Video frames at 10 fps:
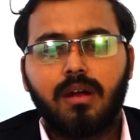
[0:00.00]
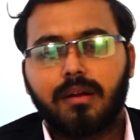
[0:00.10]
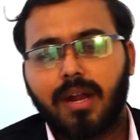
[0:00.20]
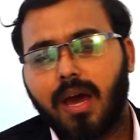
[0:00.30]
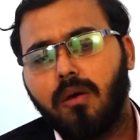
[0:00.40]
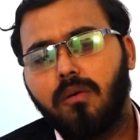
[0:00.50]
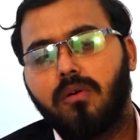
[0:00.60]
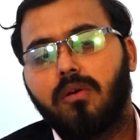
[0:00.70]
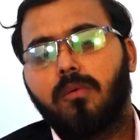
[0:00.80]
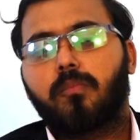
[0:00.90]
Now,
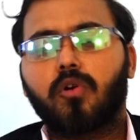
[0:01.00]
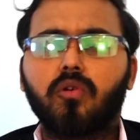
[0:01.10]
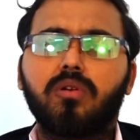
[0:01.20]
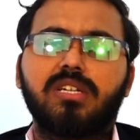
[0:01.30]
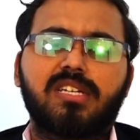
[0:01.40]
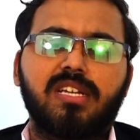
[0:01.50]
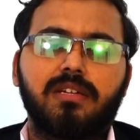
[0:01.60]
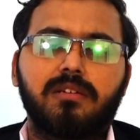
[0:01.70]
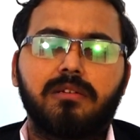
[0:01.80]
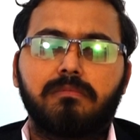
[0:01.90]
proto-history,
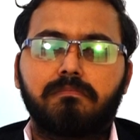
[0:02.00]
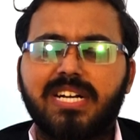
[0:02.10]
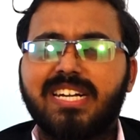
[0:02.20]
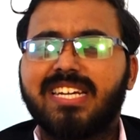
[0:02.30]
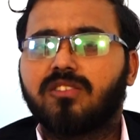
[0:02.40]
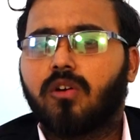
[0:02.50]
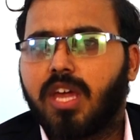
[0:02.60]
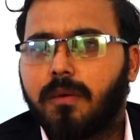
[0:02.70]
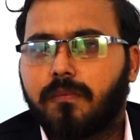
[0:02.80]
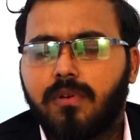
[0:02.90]
bridging the
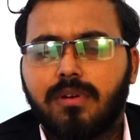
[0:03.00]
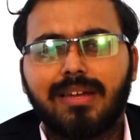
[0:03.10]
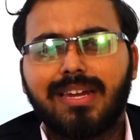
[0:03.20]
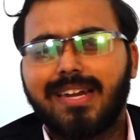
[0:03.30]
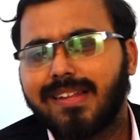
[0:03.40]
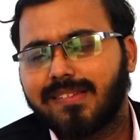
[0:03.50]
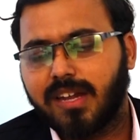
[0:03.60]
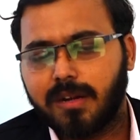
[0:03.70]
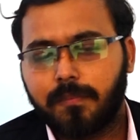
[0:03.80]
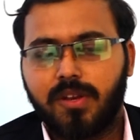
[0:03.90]
gap. It is
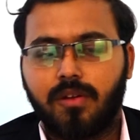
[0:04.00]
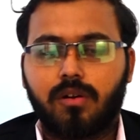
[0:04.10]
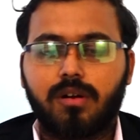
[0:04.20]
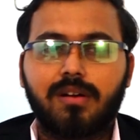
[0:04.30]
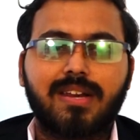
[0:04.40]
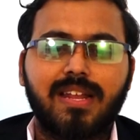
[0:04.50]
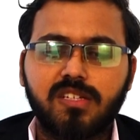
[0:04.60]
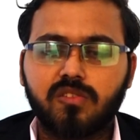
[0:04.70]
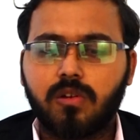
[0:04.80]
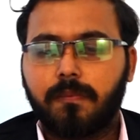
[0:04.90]
that period,
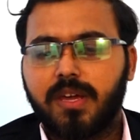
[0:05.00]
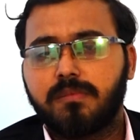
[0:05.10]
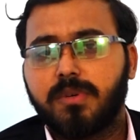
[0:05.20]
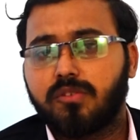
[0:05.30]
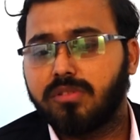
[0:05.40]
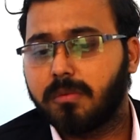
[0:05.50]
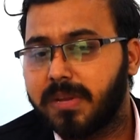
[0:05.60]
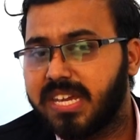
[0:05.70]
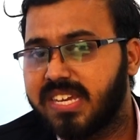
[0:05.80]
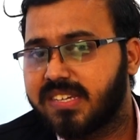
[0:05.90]
transition phase between the
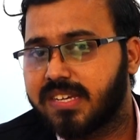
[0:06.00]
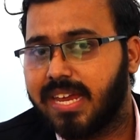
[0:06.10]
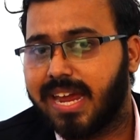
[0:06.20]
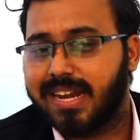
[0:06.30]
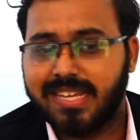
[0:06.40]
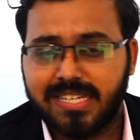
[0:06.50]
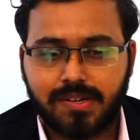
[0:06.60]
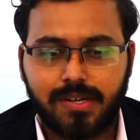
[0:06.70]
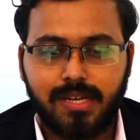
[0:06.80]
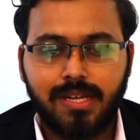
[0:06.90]
prehistory and
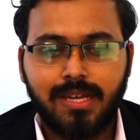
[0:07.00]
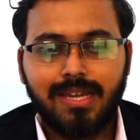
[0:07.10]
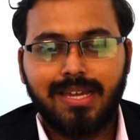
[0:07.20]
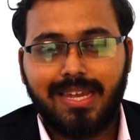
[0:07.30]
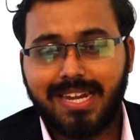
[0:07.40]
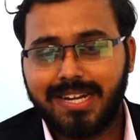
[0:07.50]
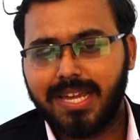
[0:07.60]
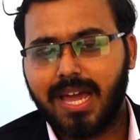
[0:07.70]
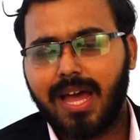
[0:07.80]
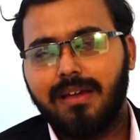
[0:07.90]
history.
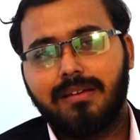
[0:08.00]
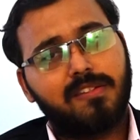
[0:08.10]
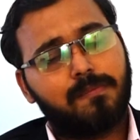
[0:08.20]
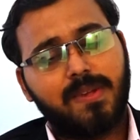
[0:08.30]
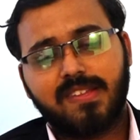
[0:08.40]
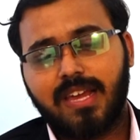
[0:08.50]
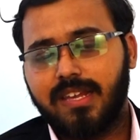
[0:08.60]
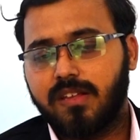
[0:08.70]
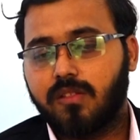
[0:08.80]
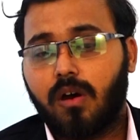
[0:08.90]
India,
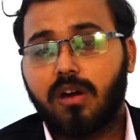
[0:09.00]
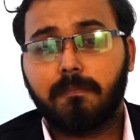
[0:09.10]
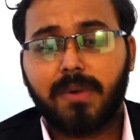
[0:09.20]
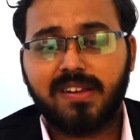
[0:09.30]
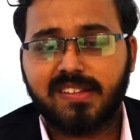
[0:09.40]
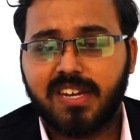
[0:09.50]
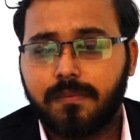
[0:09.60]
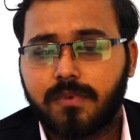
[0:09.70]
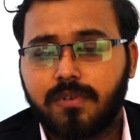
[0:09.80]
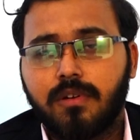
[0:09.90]
especially the Harappan
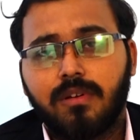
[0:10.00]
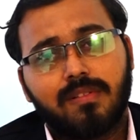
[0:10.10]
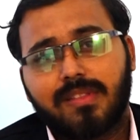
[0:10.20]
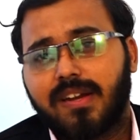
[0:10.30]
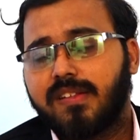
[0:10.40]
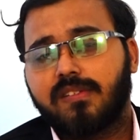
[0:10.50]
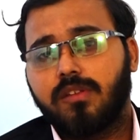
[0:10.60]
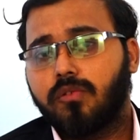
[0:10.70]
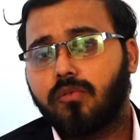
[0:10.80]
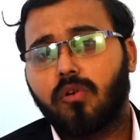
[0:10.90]
script, that is,
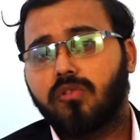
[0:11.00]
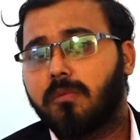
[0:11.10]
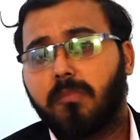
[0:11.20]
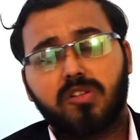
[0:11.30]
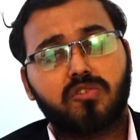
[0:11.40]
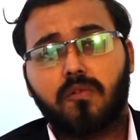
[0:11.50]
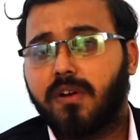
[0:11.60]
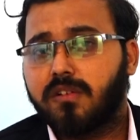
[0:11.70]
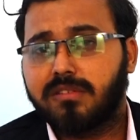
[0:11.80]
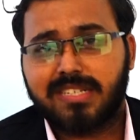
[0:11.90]
you know, the
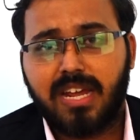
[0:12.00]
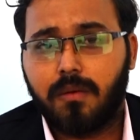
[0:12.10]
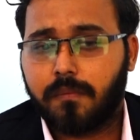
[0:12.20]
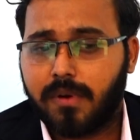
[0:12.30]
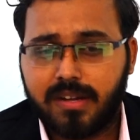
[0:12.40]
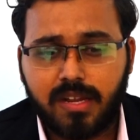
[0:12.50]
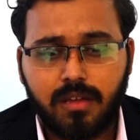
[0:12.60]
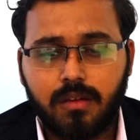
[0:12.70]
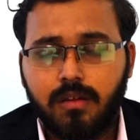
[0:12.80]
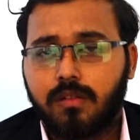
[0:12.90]
Bustropedon style of
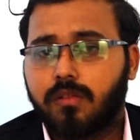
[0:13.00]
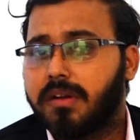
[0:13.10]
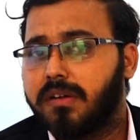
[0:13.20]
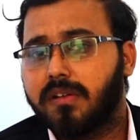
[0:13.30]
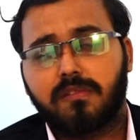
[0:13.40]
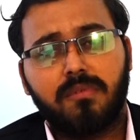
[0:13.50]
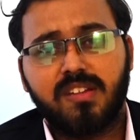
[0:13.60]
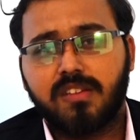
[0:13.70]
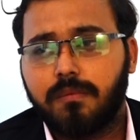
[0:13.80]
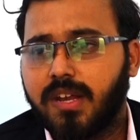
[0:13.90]
writing, the Indus Valley
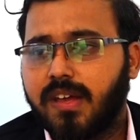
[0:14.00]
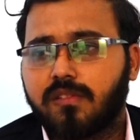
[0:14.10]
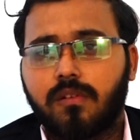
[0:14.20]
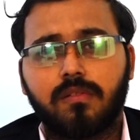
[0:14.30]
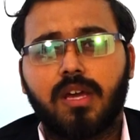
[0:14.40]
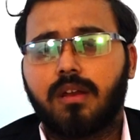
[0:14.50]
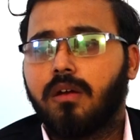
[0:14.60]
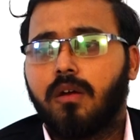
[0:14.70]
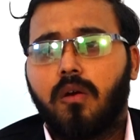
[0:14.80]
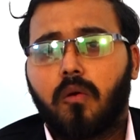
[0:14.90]
civilization, their
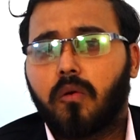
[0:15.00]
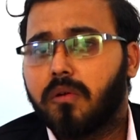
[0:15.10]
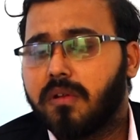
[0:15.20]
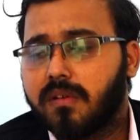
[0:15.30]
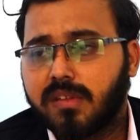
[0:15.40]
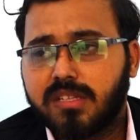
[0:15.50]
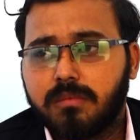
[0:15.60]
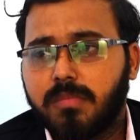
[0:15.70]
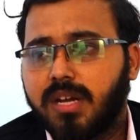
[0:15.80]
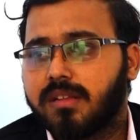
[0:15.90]
glorious
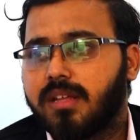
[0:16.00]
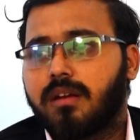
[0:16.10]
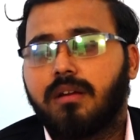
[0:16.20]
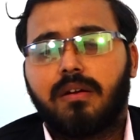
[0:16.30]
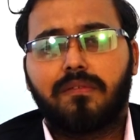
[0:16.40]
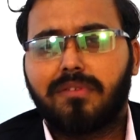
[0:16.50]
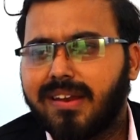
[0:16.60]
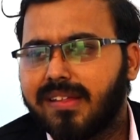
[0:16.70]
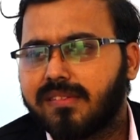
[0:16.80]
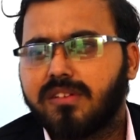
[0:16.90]
achievement, their
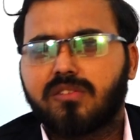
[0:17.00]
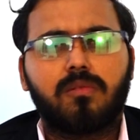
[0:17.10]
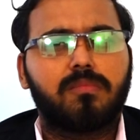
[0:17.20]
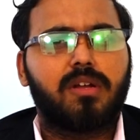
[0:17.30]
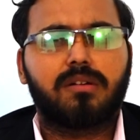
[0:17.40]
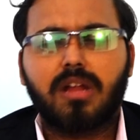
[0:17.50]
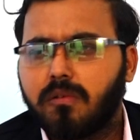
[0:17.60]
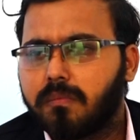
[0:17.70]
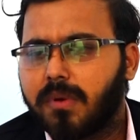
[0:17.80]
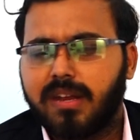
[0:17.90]
drainage system, their
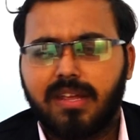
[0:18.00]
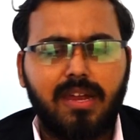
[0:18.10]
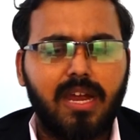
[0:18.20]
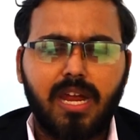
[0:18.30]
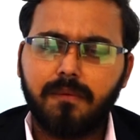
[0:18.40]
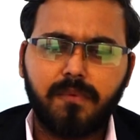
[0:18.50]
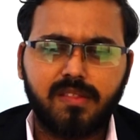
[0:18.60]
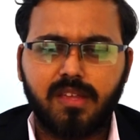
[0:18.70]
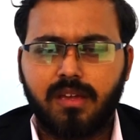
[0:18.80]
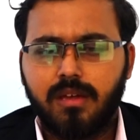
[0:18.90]
town planning,
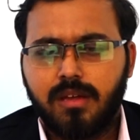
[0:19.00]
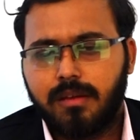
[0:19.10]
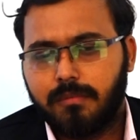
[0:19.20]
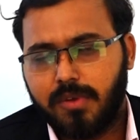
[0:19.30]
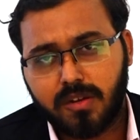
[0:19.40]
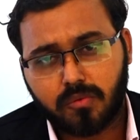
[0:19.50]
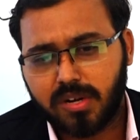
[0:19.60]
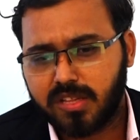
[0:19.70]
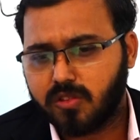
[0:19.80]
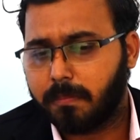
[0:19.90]
everything,
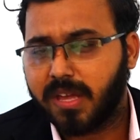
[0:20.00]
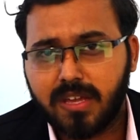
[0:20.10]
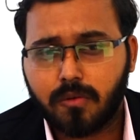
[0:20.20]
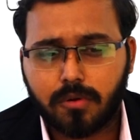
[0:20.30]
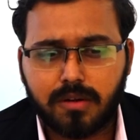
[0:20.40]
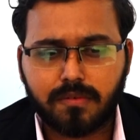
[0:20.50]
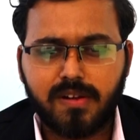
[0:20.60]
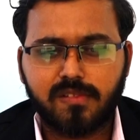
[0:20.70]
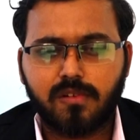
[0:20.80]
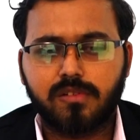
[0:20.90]
including the Vedic oral
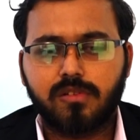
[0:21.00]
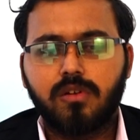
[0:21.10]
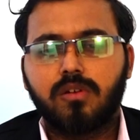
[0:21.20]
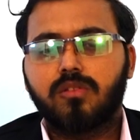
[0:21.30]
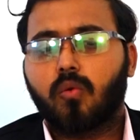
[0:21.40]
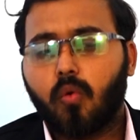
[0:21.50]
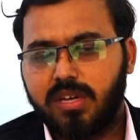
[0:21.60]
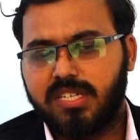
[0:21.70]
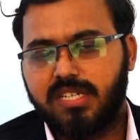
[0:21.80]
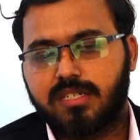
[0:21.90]
traditions,
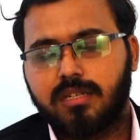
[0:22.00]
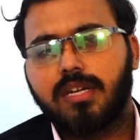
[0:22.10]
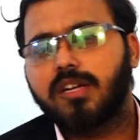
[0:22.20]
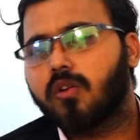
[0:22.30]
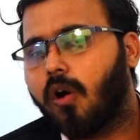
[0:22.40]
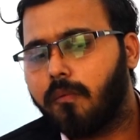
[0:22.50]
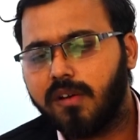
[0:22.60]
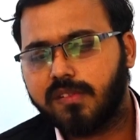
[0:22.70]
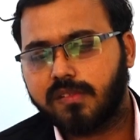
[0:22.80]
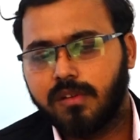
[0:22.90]
coexist. It covers